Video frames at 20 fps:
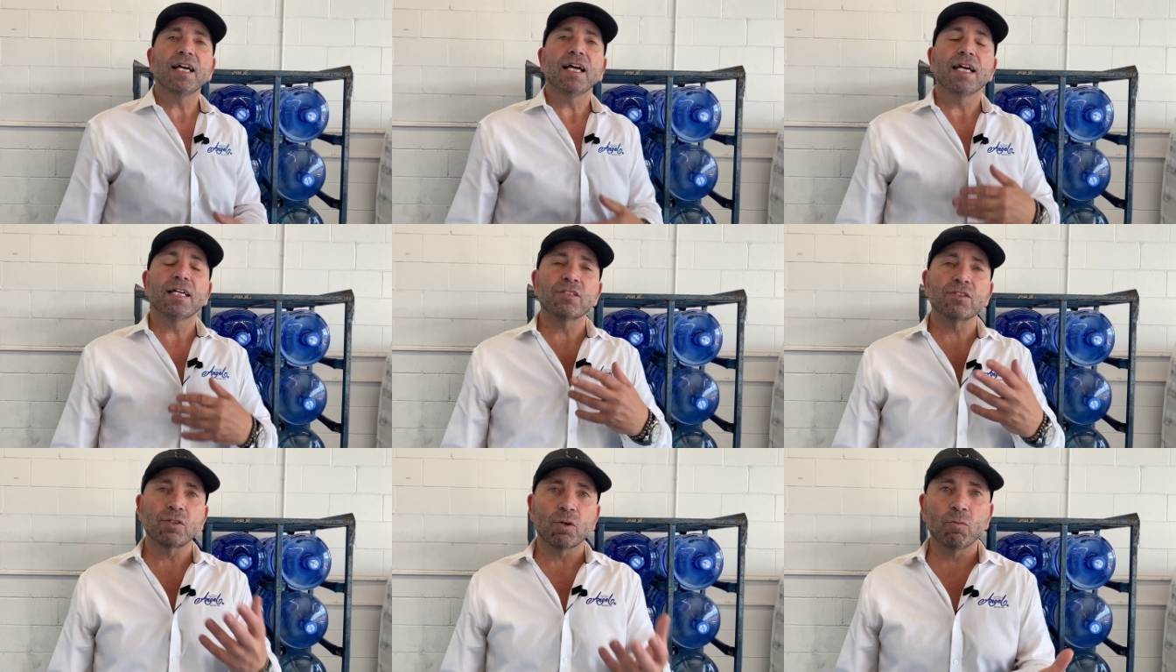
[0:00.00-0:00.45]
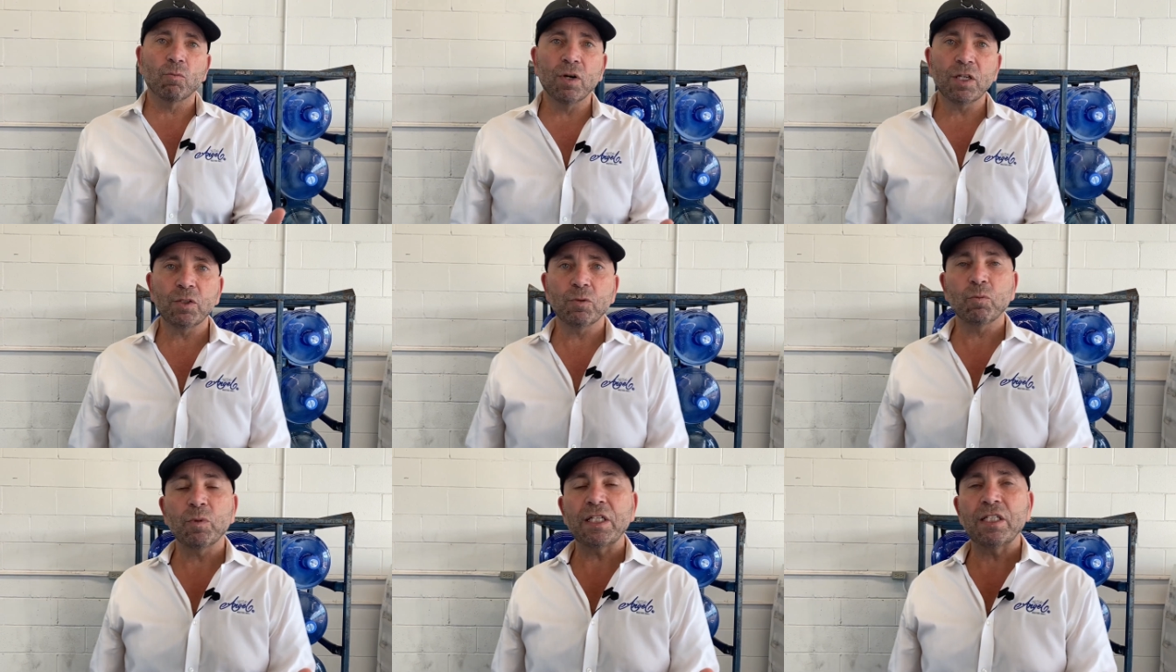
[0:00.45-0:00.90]
And so what
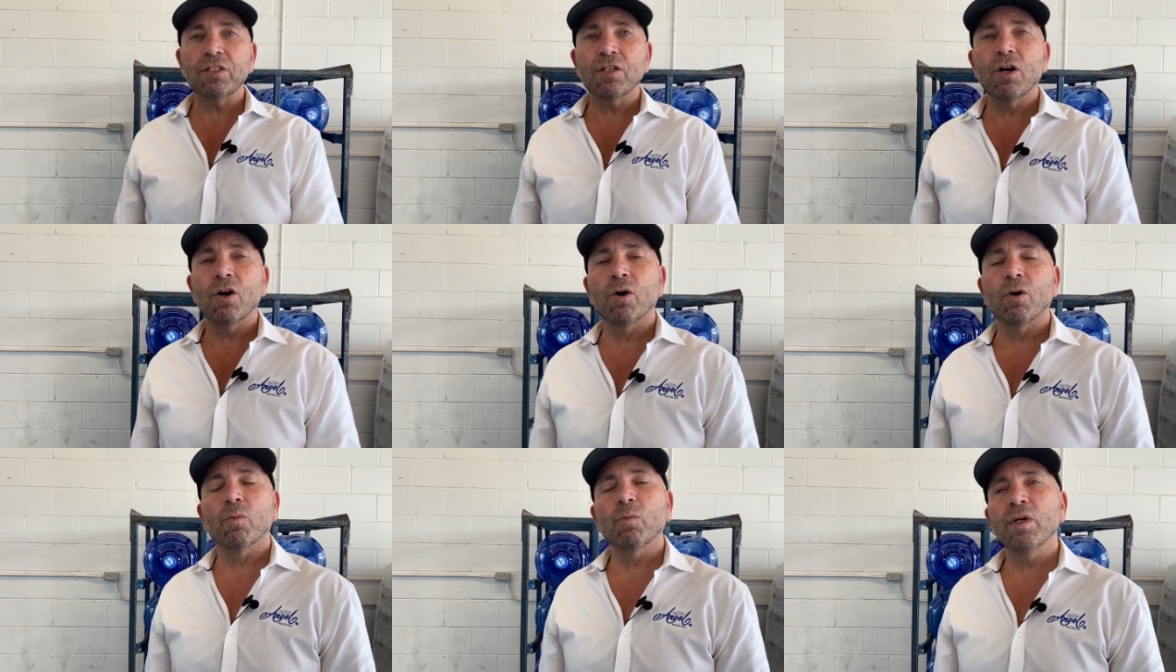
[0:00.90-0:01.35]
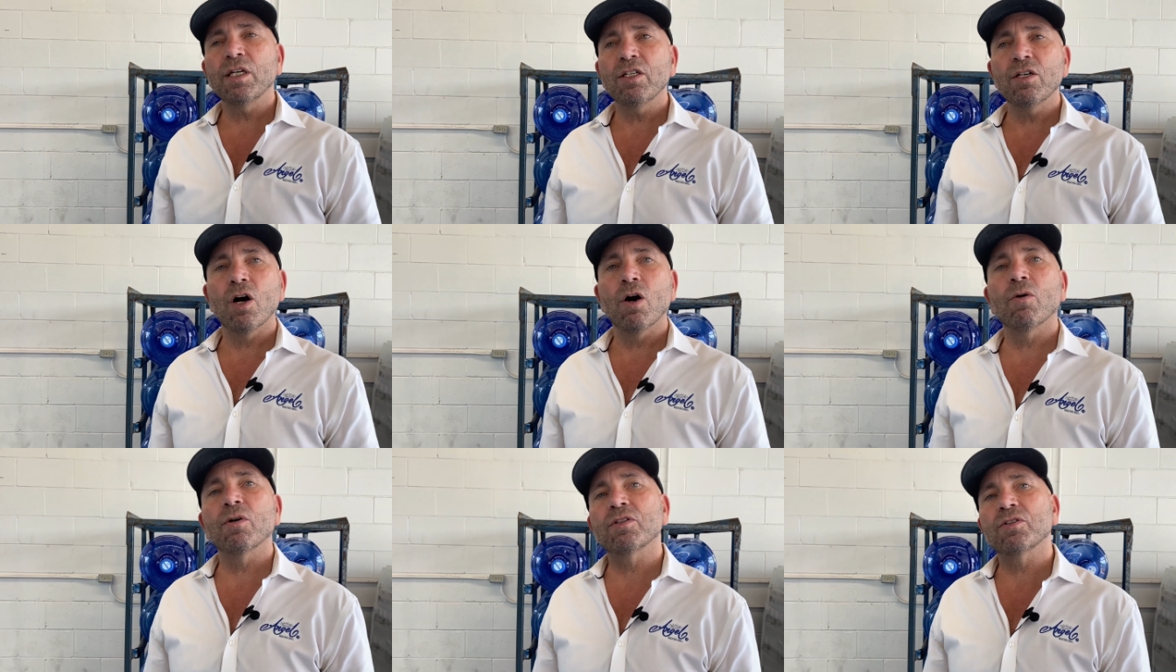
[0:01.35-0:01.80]
do we know? We
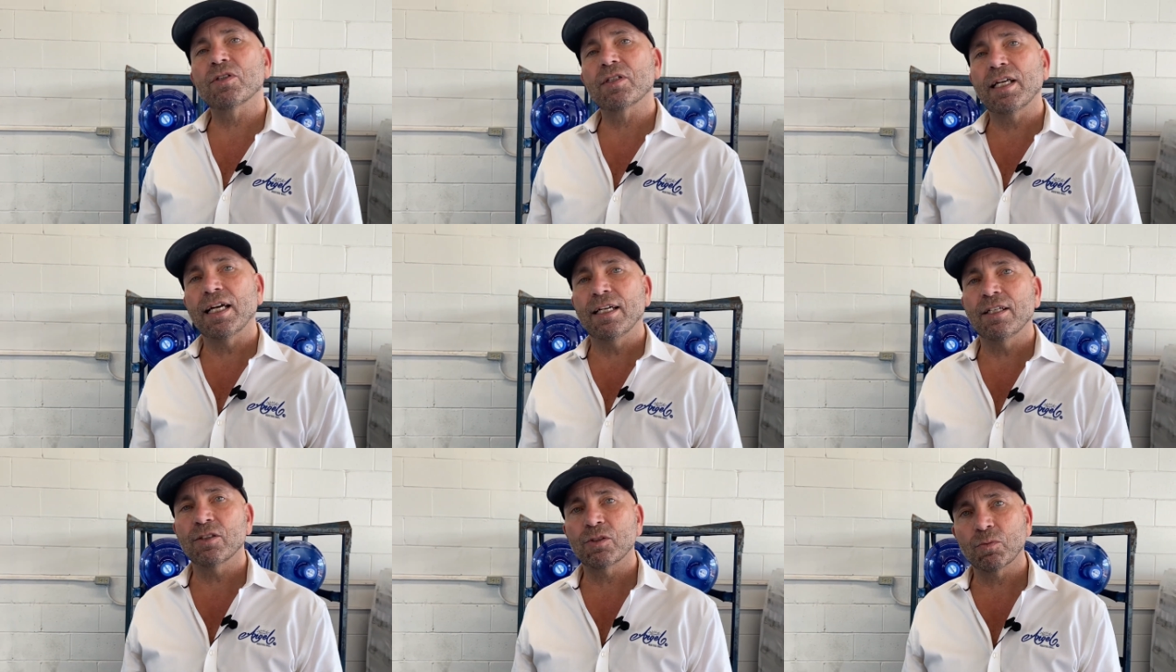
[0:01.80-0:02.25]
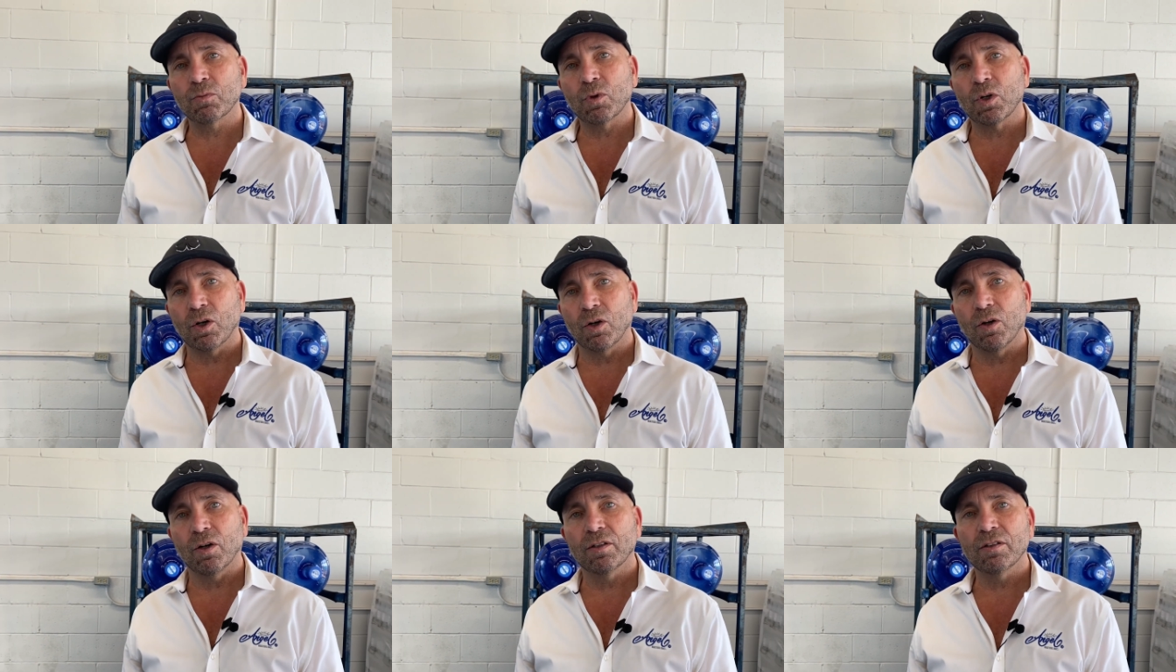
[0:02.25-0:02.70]
know in today's
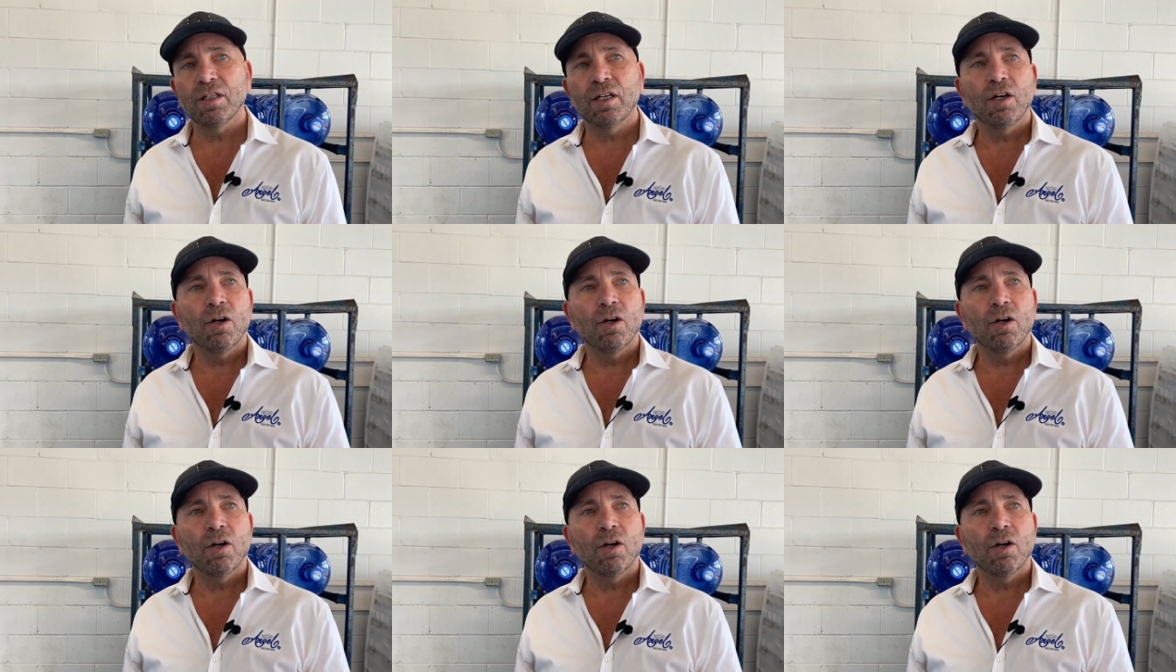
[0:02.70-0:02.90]
world,